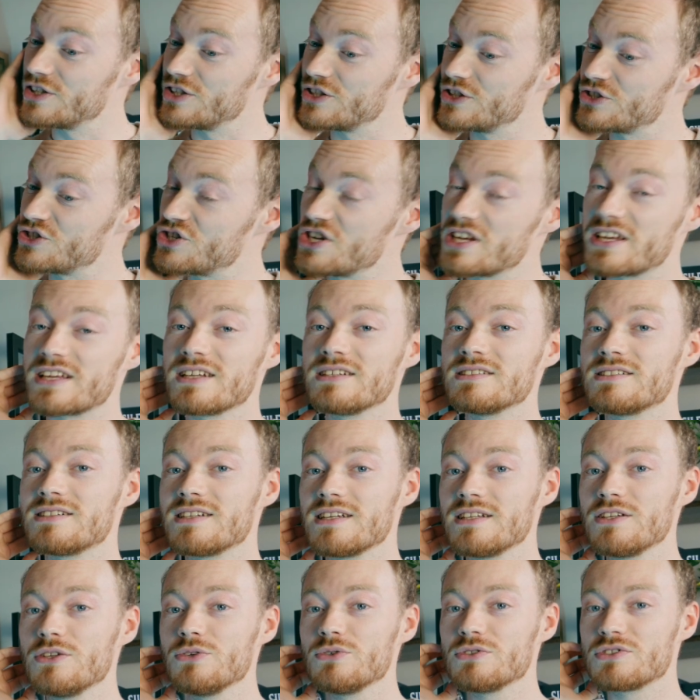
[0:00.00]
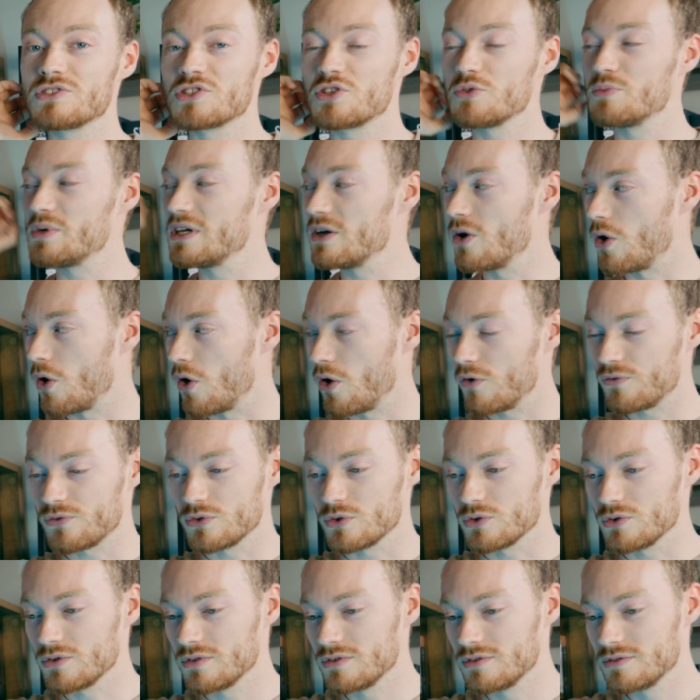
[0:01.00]
She continues to be
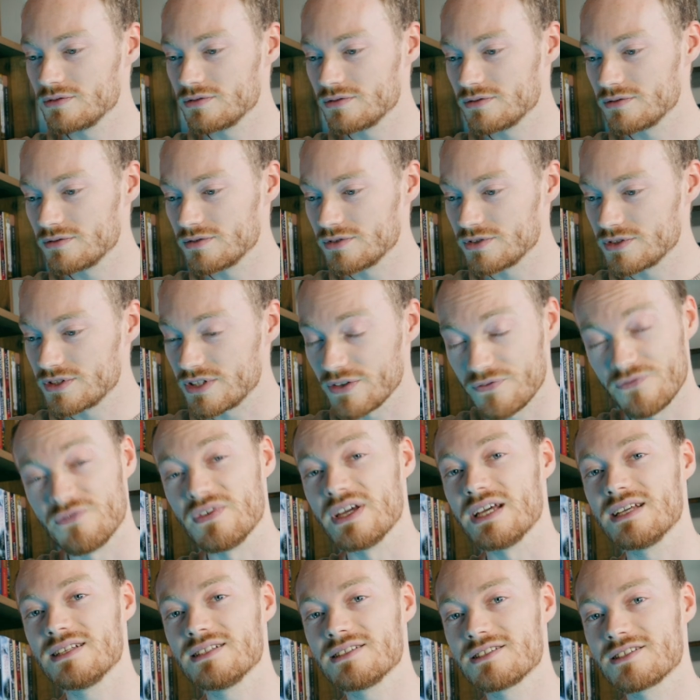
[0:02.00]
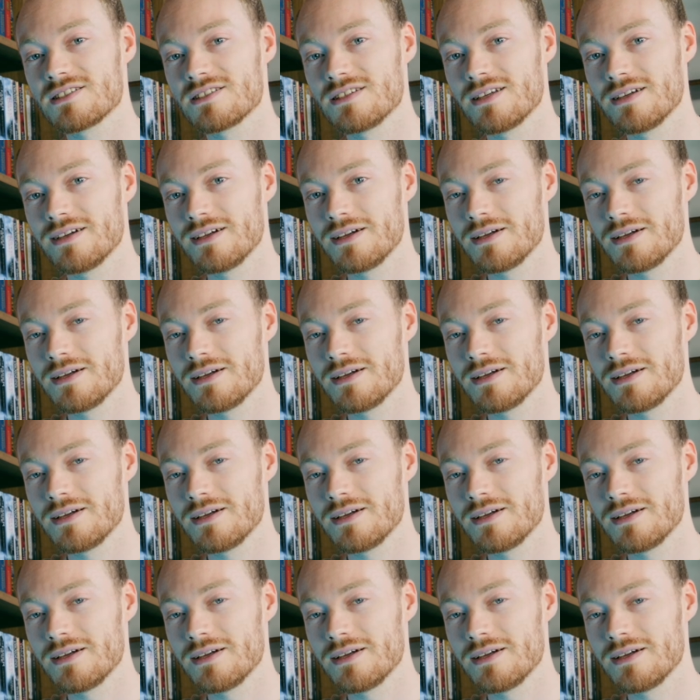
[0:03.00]
awful to Fitz.